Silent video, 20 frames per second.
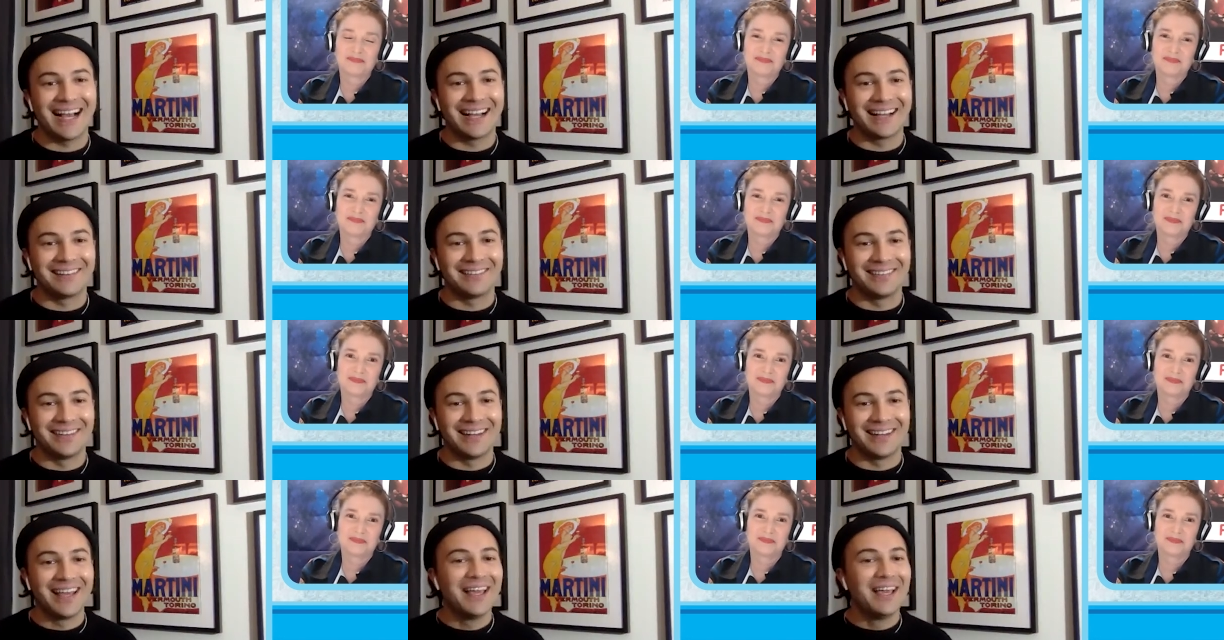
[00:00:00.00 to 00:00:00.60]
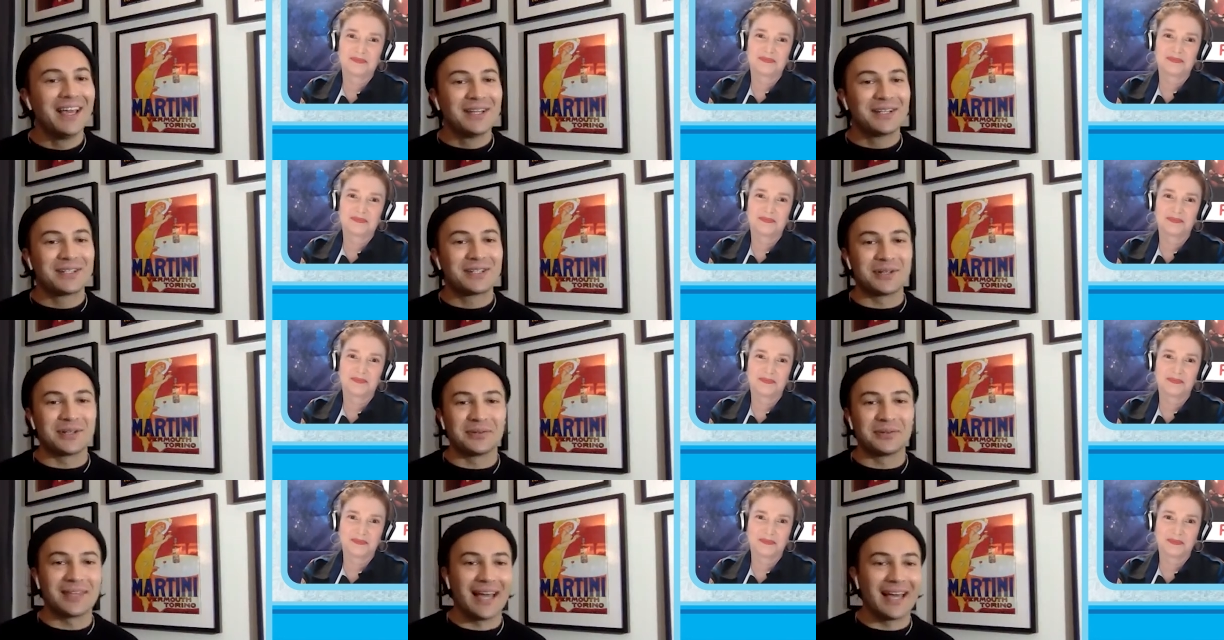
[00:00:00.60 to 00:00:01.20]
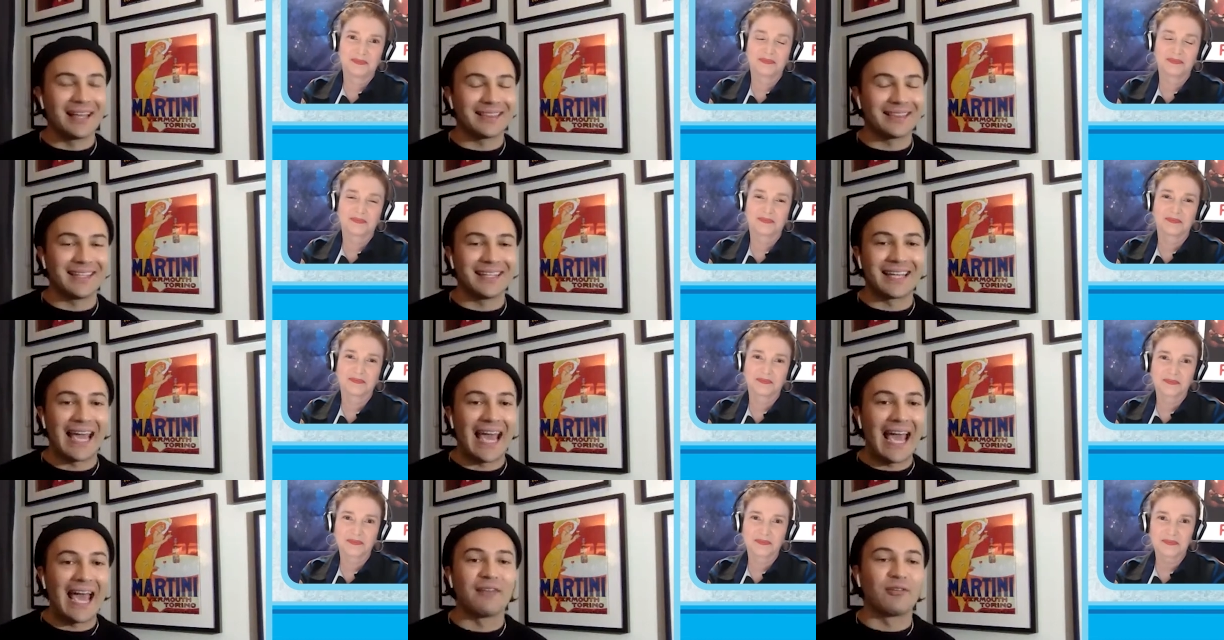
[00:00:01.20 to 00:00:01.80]
Speaker 1: I would shoot that
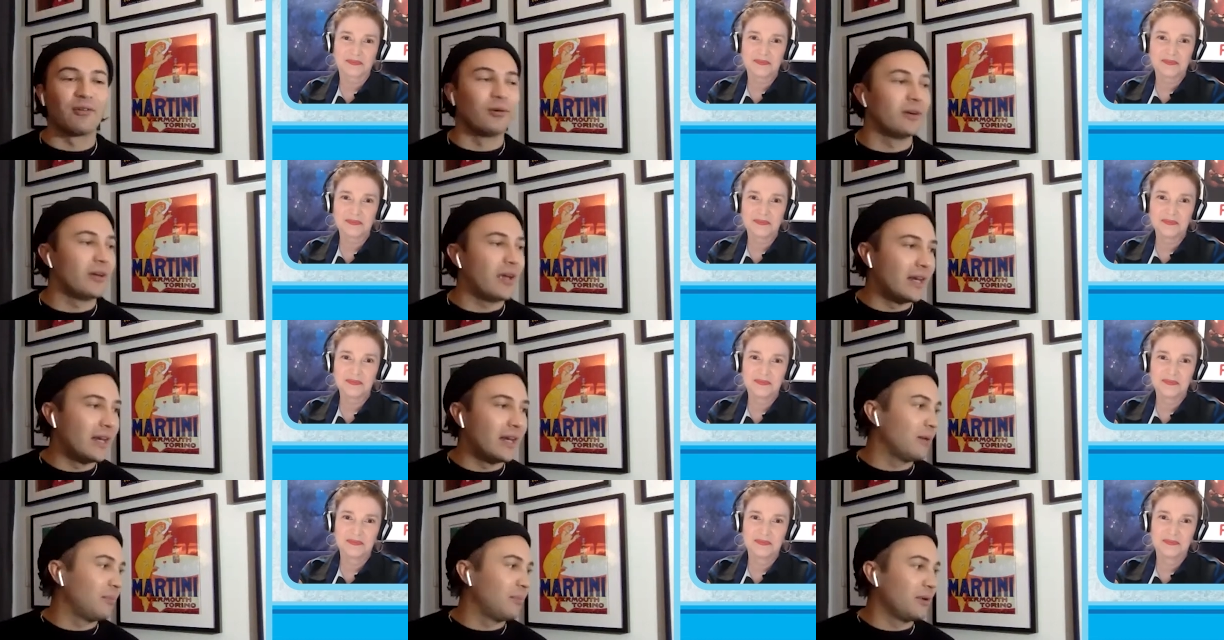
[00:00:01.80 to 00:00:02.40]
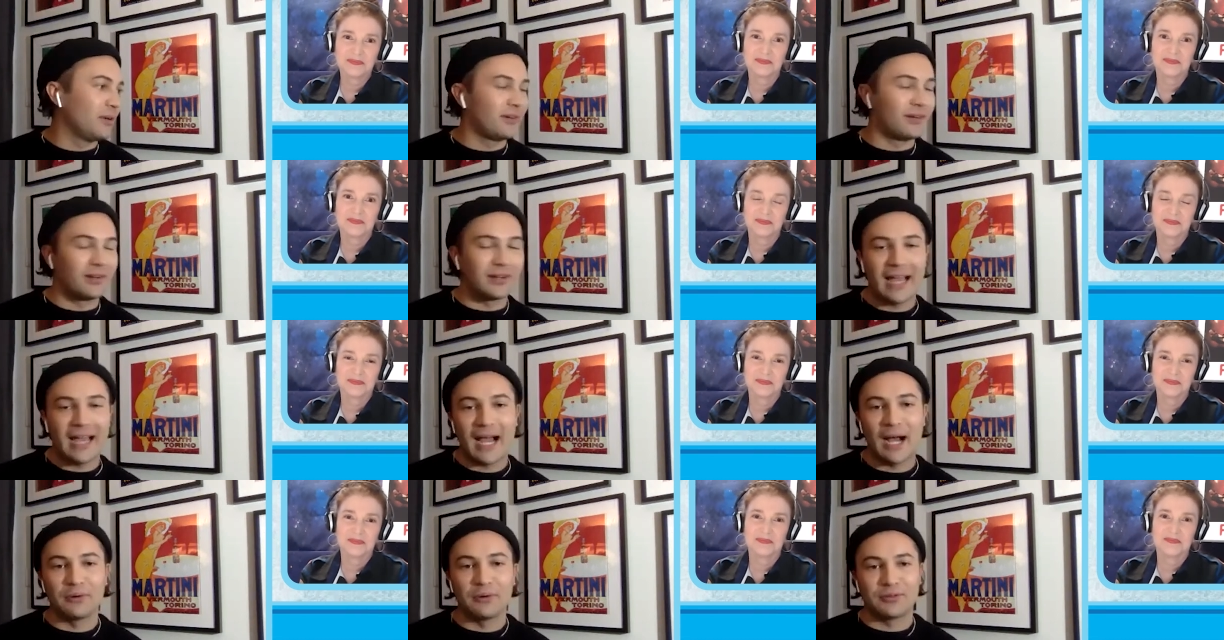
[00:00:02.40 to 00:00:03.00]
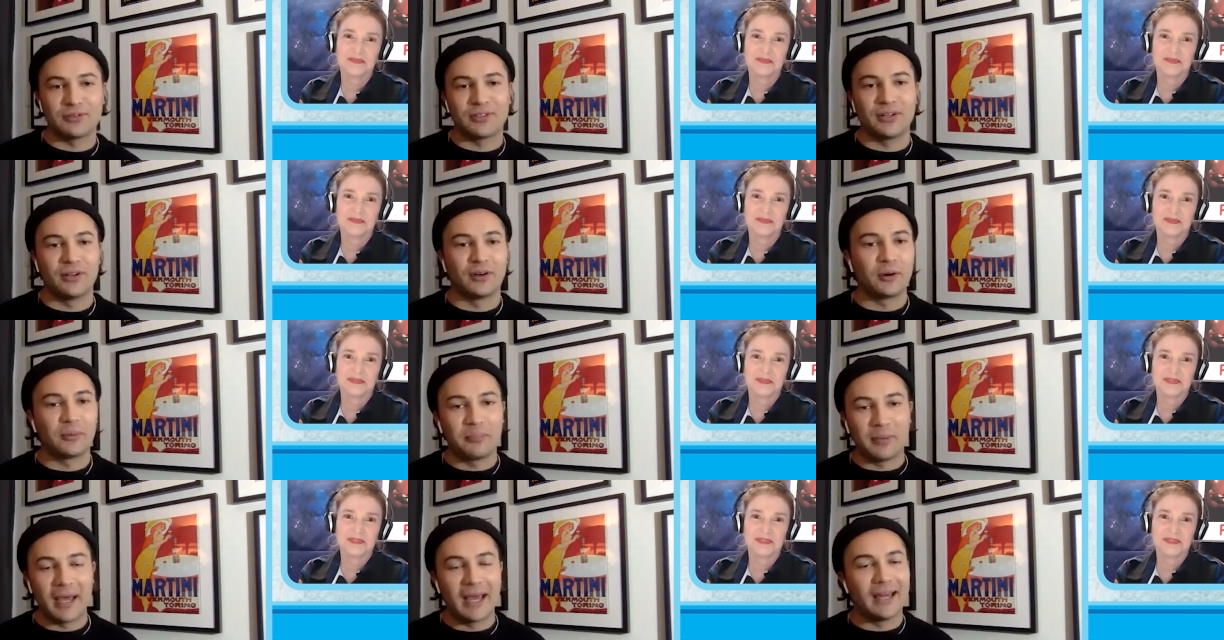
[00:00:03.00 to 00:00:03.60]
thing, everyone end up under a couch or
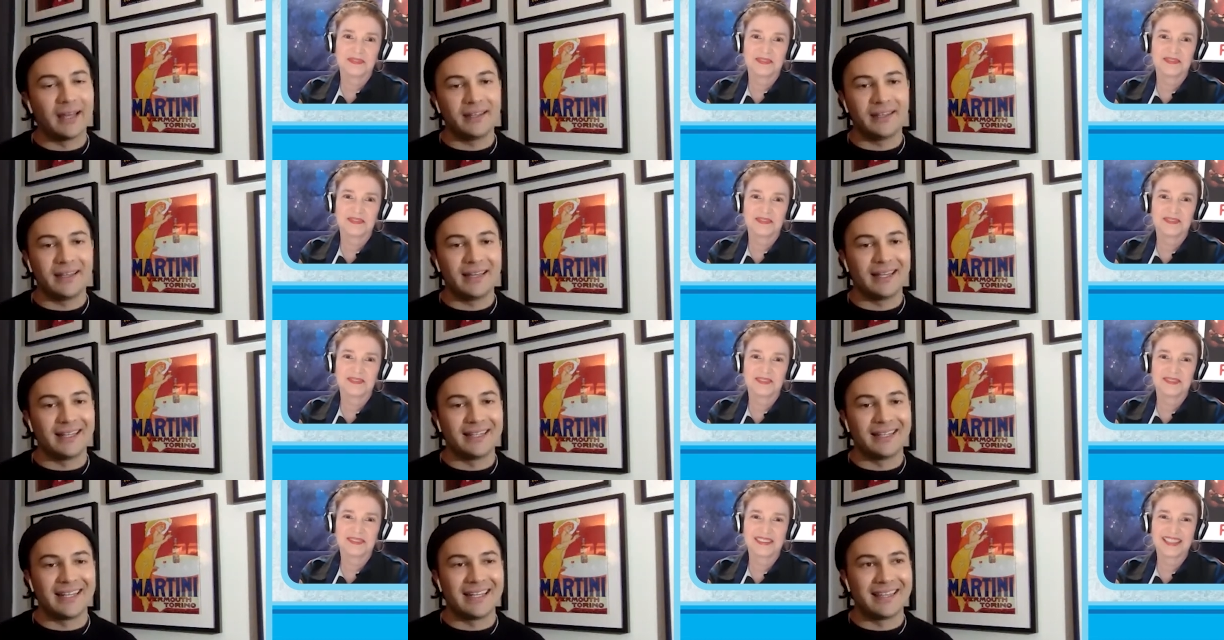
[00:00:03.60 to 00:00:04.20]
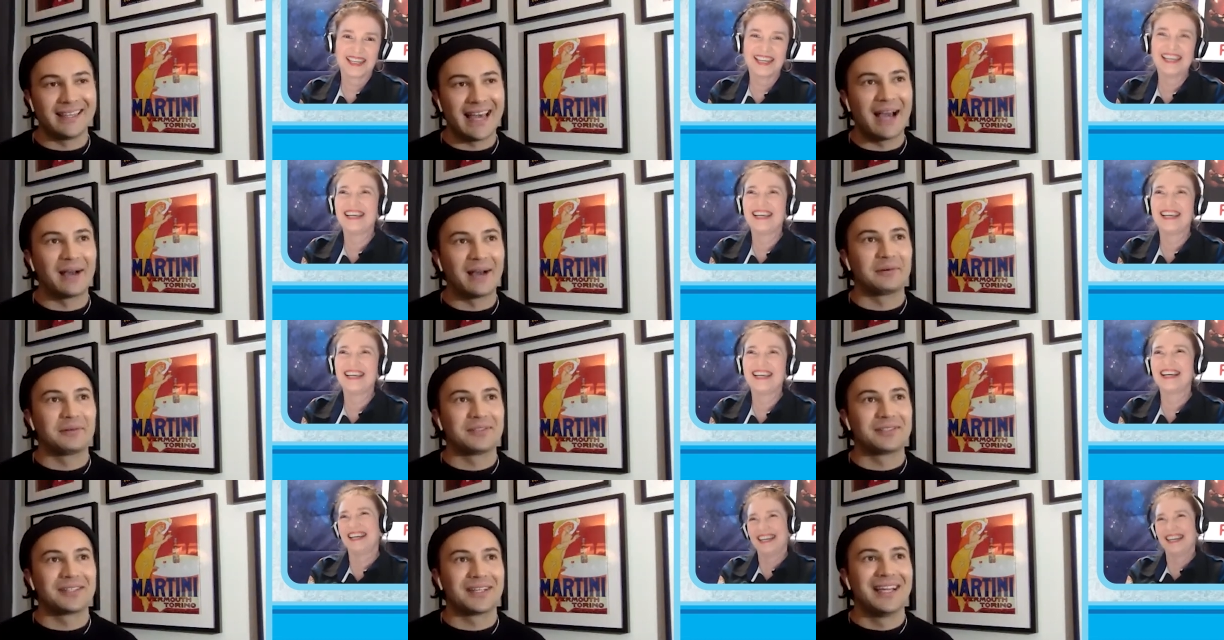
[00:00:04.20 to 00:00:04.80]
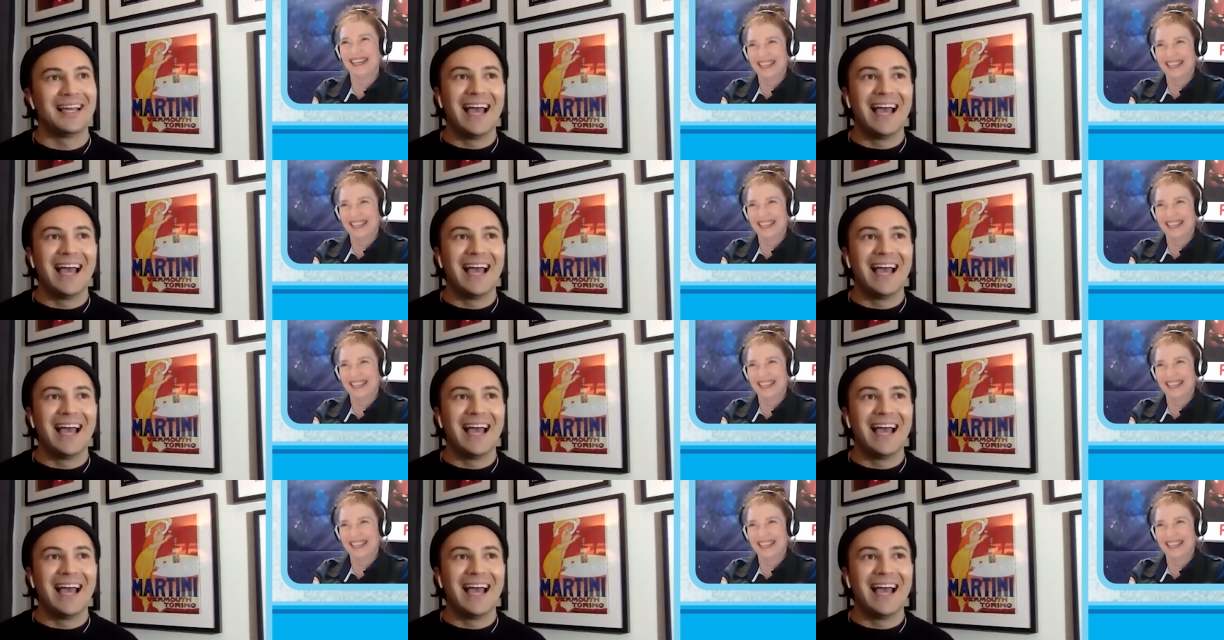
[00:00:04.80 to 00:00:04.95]
under bed. And that was,